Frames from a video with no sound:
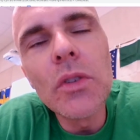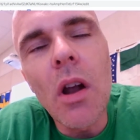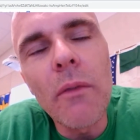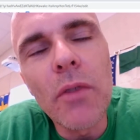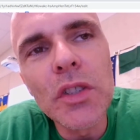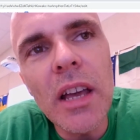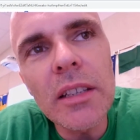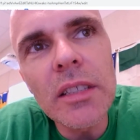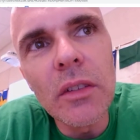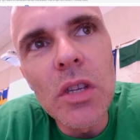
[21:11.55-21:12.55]
This is our
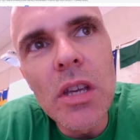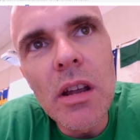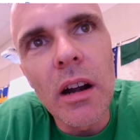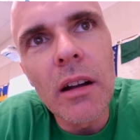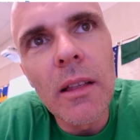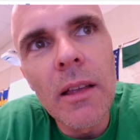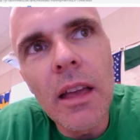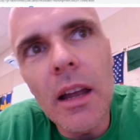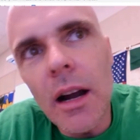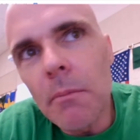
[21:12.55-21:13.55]
first essay of the year,
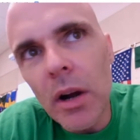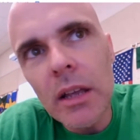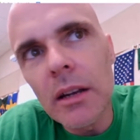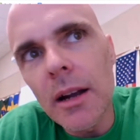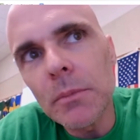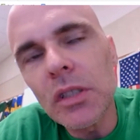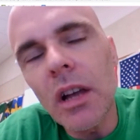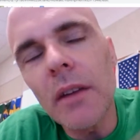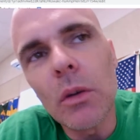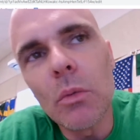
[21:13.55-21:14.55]
and I'm bringing
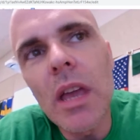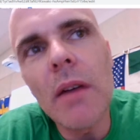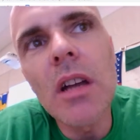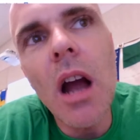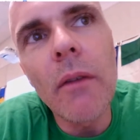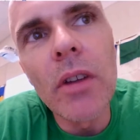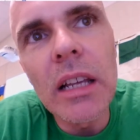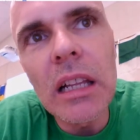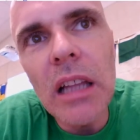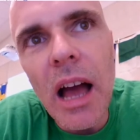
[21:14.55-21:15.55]
up stuff that we haven't
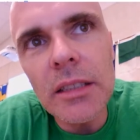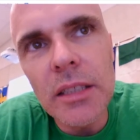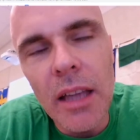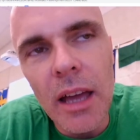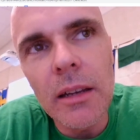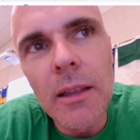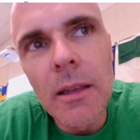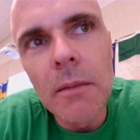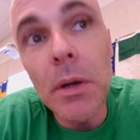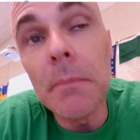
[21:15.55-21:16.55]
covered in class yet,
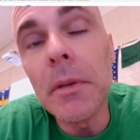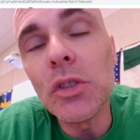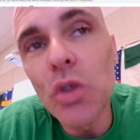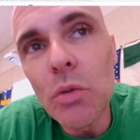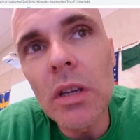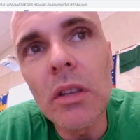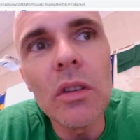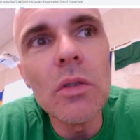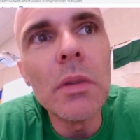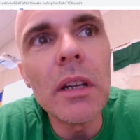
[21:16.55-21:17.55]
but I'm
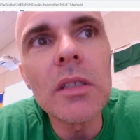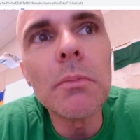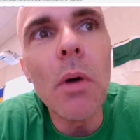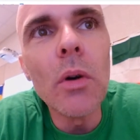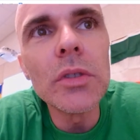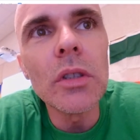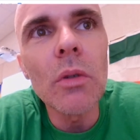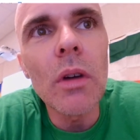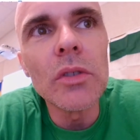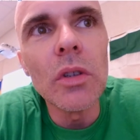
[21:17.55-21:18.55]
assuming that you've been
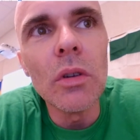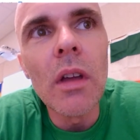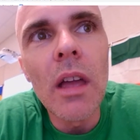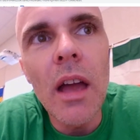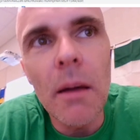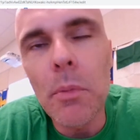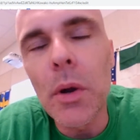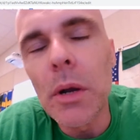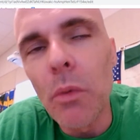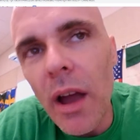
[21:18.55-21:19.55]
exposed to as you
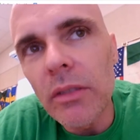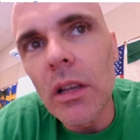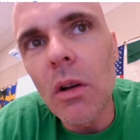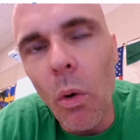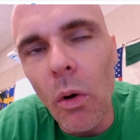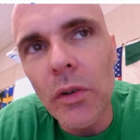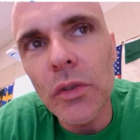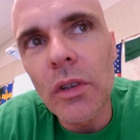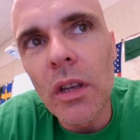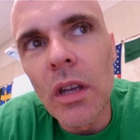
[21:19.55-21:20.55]
have pre-read the
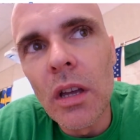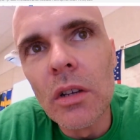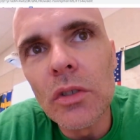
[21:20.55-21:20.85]
course.